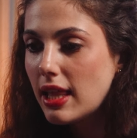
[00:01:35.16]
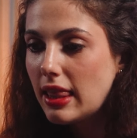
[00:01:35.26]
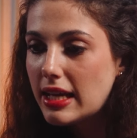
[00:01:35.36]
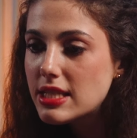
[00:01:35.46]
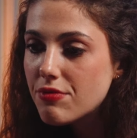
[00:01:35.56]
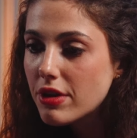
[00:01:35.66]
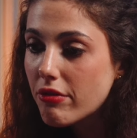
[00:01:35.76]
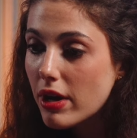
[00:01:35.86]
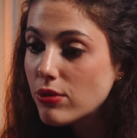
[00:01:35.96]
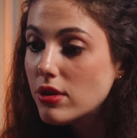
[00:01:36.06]
Let's figure
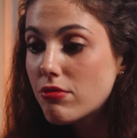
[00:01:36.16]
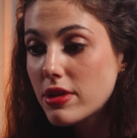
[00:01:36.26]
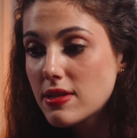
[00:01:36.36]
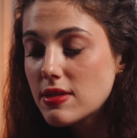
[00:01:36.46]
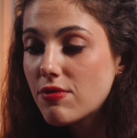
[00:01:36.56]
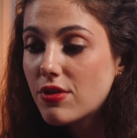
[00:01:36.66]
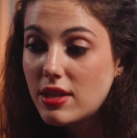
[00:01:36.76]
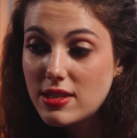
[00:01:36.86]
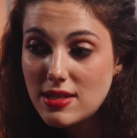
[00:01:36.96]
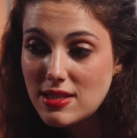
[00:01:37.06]
out the reasons for
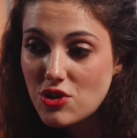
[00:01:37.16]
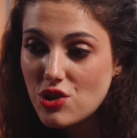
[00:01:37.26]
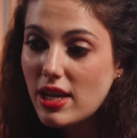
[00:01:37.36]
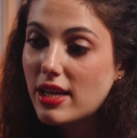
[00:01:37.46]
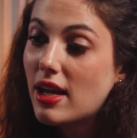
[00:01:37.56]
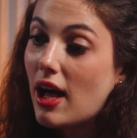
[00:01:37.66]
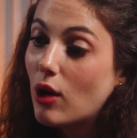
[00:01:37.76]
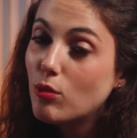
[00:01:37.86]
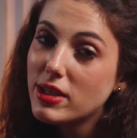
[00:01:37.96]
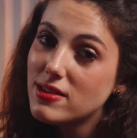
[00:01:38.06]
this decision and
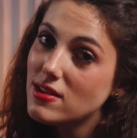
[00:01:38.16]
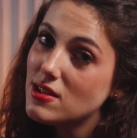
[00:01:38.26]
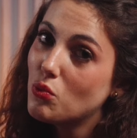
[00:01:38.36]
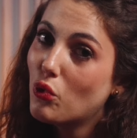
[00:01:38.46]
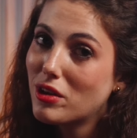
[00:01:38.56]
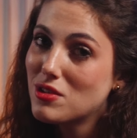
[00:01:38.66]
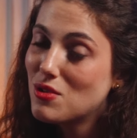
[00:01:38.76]
how my system works